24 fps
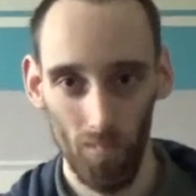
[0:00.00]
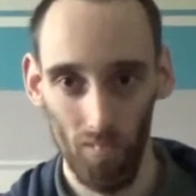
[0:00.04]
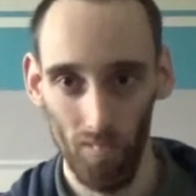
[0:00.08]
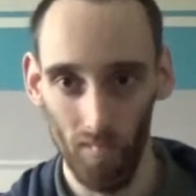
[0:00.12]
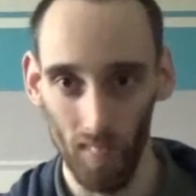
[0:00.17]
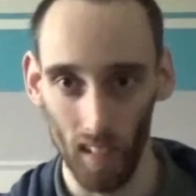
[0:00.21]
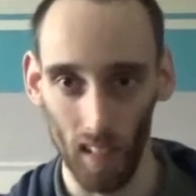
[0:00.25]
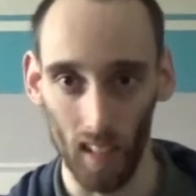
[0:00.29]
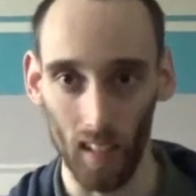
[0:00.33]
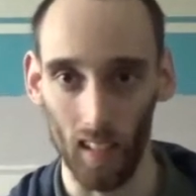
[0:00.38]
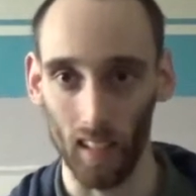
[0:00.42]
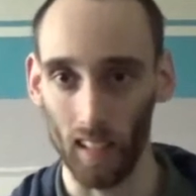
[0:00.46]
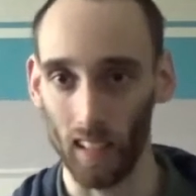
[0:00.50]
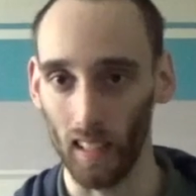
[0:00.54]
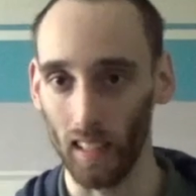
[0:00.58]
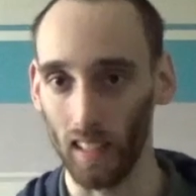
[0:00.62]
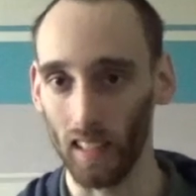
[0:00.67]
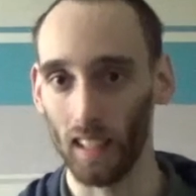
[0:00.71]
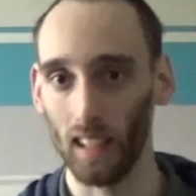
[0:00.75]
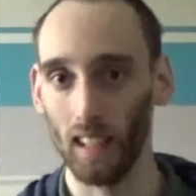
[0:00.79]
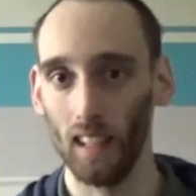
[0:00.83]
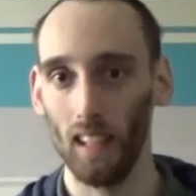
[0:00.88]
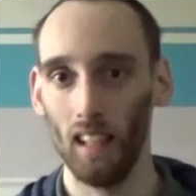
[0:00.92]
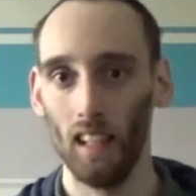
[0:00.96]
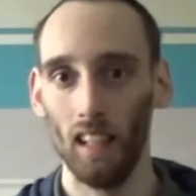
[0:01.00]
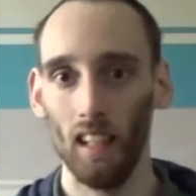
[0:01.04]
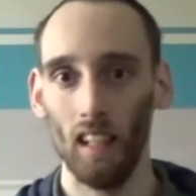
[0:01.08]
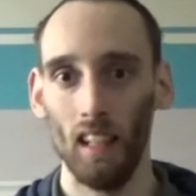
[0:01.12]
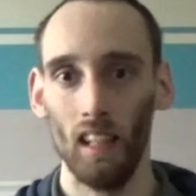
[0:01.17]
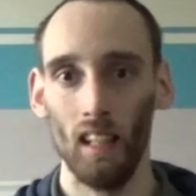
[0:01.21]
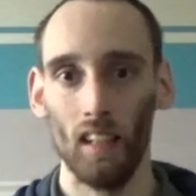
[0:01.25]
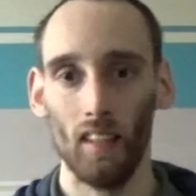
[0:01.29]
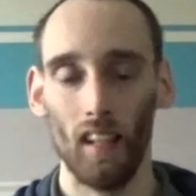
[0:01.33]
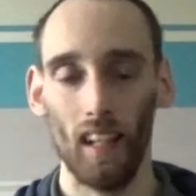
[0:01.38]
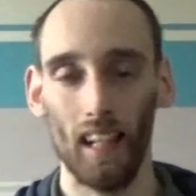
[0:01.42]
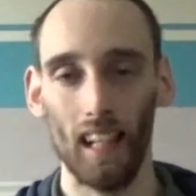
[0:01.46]
Because,
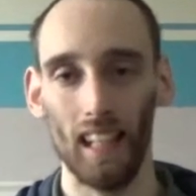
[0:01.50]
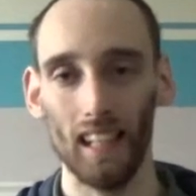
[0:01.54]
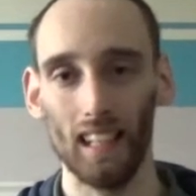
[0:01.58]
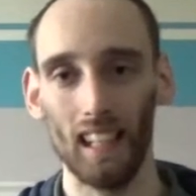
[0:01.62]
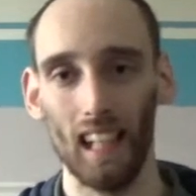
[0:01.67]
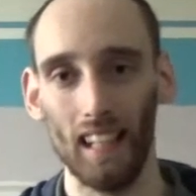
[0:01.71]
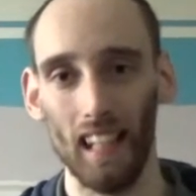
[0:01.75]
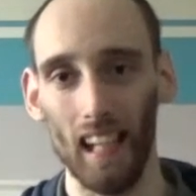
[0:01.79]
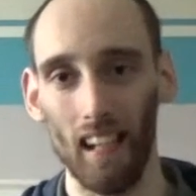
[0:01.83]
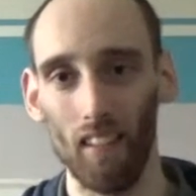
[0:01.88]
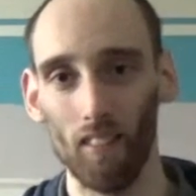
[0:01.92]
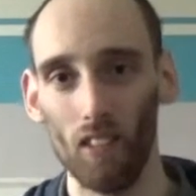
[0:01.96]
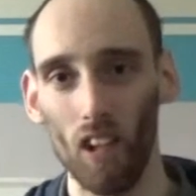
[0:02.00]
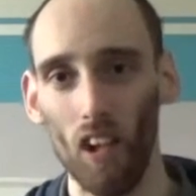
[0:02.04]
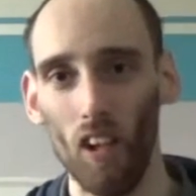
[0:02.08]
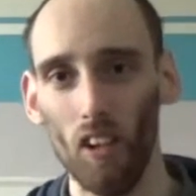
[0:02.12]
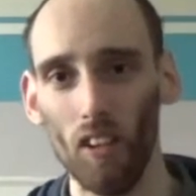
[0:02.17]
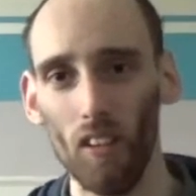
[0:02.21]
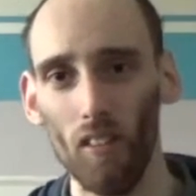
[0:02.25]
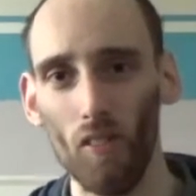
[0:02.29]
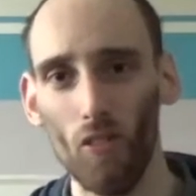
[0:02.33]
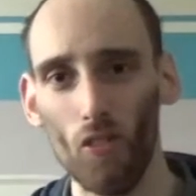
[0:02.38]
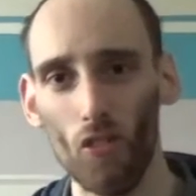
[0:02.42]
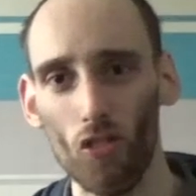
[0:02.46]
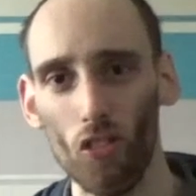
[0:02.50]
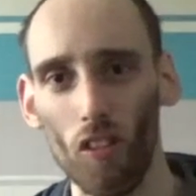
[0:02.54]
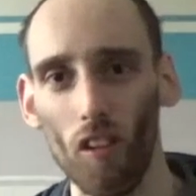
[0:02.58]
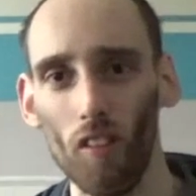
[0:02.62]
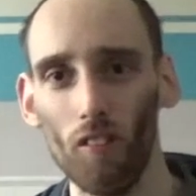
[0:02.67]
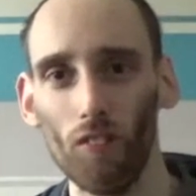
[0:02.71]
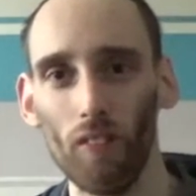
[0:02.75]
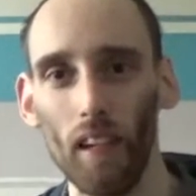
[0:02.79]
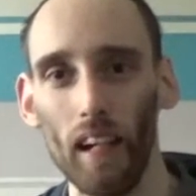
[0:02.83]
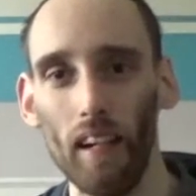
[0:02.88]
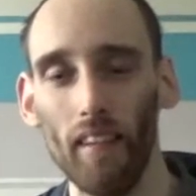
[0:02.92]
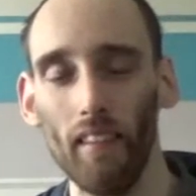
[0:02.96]
like I said, the Elgato
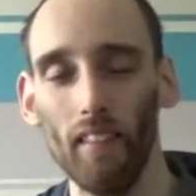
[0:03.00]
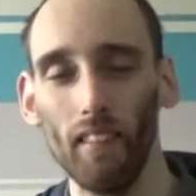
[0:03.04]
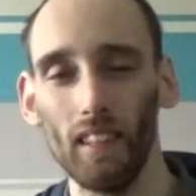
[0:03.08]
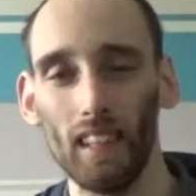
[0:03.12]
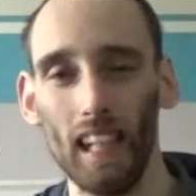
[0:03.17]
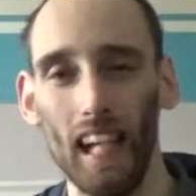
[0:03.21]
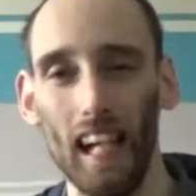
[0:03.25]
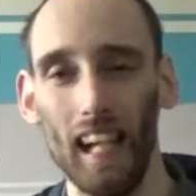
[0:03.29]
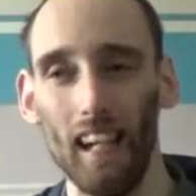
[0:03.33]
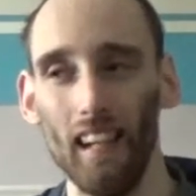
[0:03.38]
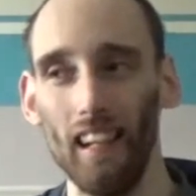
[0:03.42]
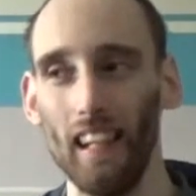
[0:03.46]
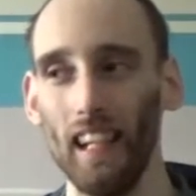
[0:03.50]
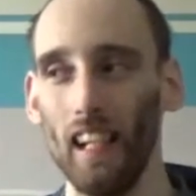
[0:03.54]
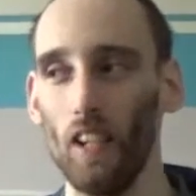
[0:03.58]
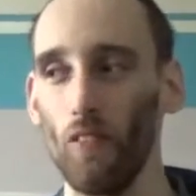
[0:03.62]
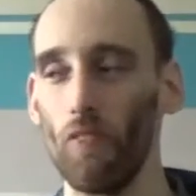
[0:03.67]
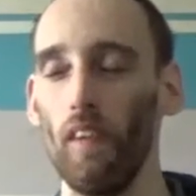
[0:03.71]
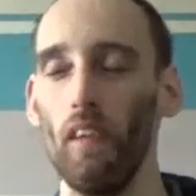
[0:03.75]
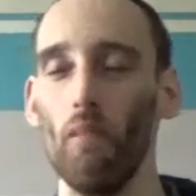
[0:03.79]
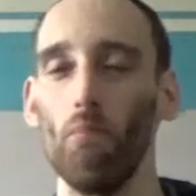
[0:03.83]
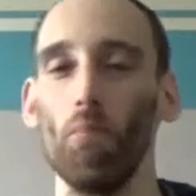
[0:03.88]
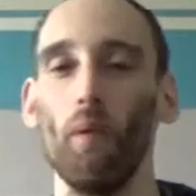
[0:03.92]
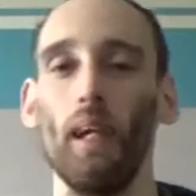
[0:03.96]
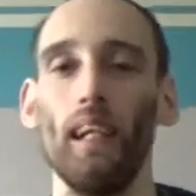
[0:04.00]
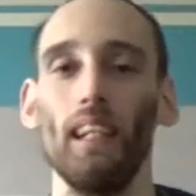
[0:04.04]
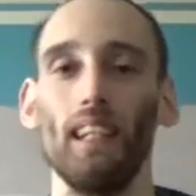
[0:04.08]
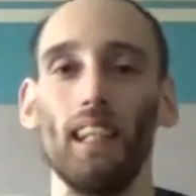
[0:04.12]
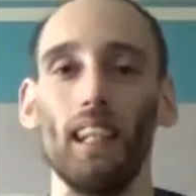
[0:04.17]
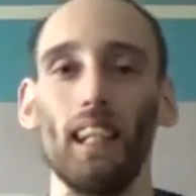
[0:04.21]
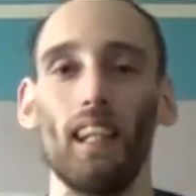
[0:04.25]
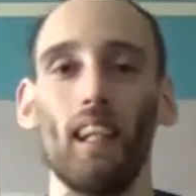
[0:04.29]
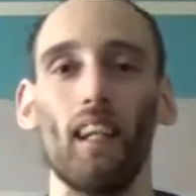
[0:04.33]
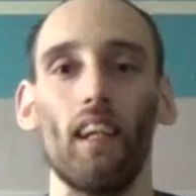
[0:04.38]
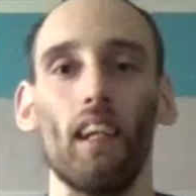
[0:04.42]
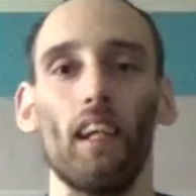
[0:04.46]
software's editing is very
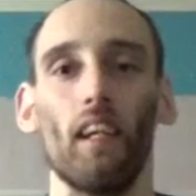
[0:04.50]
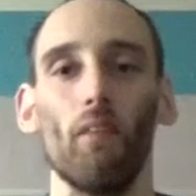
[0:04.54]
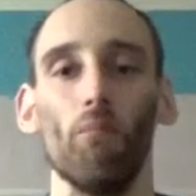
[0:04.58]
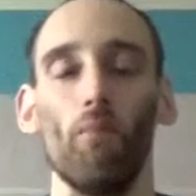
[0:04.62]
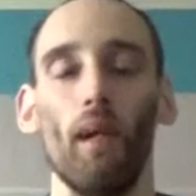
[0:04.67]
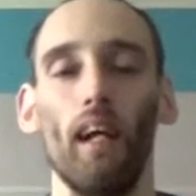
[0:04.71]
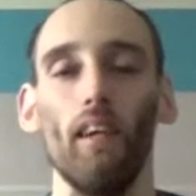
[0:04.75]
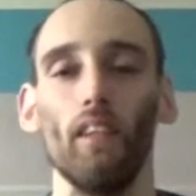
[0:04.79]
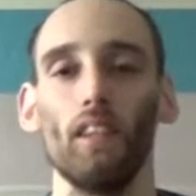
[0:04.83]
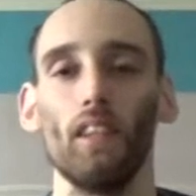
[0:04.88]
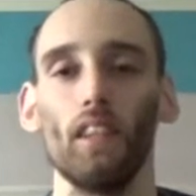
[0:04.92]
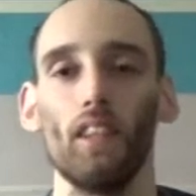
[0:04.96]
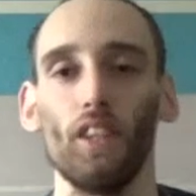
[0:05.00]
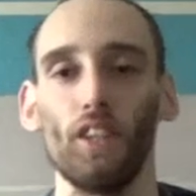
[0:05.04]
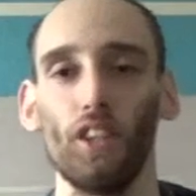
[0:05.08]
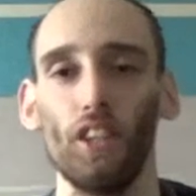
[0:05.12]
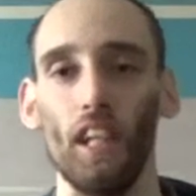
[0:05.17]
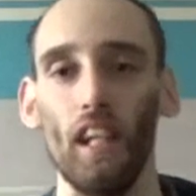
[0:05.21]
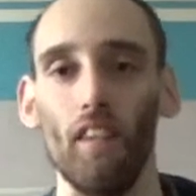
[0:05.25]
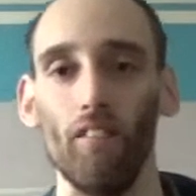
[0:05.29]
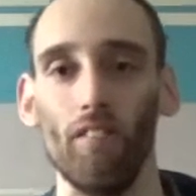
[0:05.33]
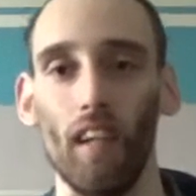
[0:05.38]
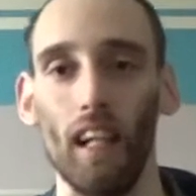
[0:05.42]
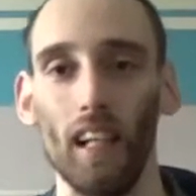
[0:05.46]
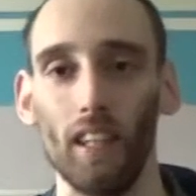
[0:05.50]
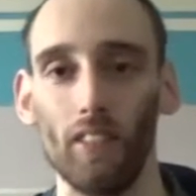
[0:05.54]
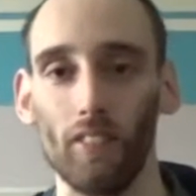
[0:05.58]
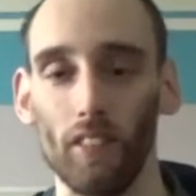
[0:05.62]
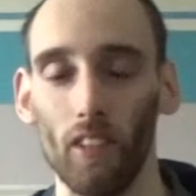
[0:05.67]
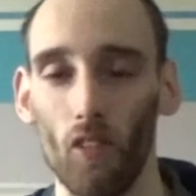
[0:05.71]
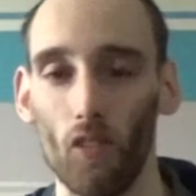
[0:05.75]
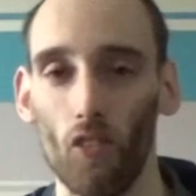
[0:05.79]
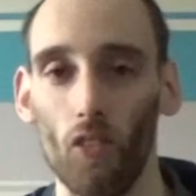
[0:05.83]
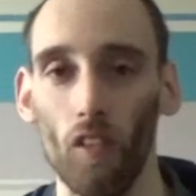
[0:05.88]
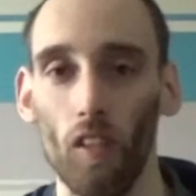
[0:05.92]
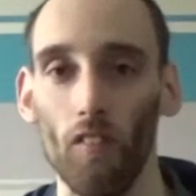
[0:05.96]
basic compared to the Share Factory
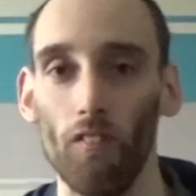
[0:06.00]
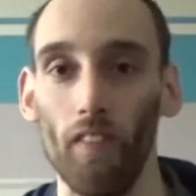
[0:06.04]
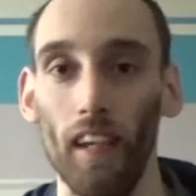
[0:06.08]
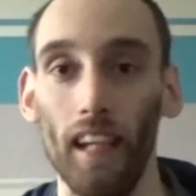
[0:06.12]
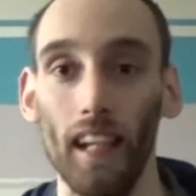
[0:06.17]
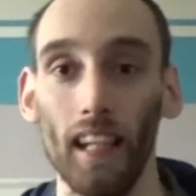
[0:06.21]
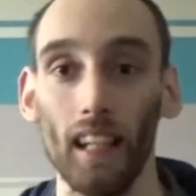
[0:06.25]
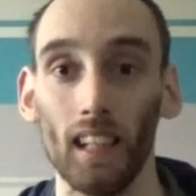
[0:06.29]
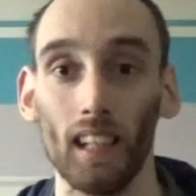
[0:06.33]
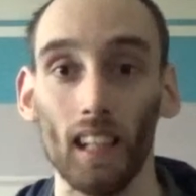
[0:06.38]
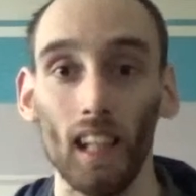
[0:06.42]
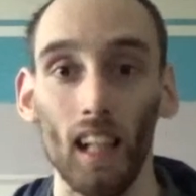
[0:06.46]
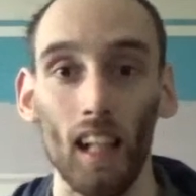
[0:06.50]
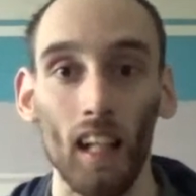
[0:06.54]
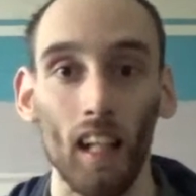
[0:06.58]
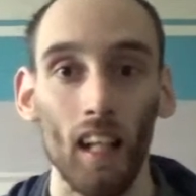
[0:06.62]
or Sony Vegas.